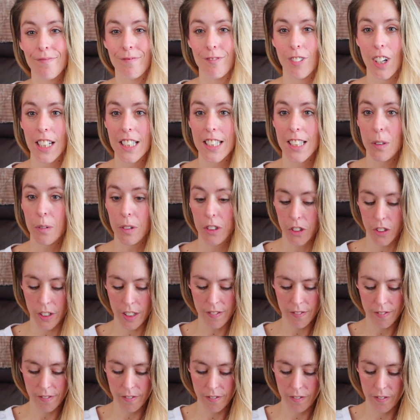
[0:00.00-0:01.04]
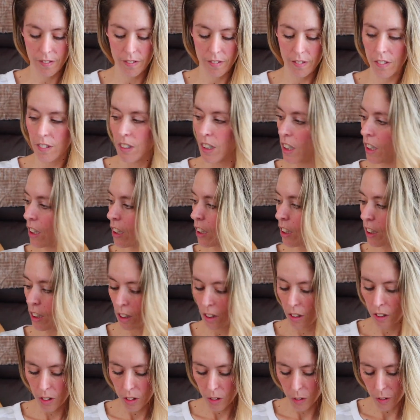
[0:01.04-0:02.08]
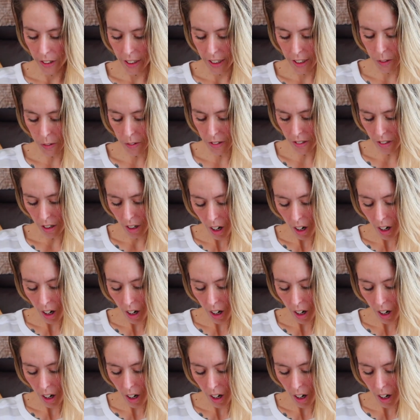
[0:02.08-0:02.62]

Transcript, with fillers: Roxy, you want a treat? You want this one?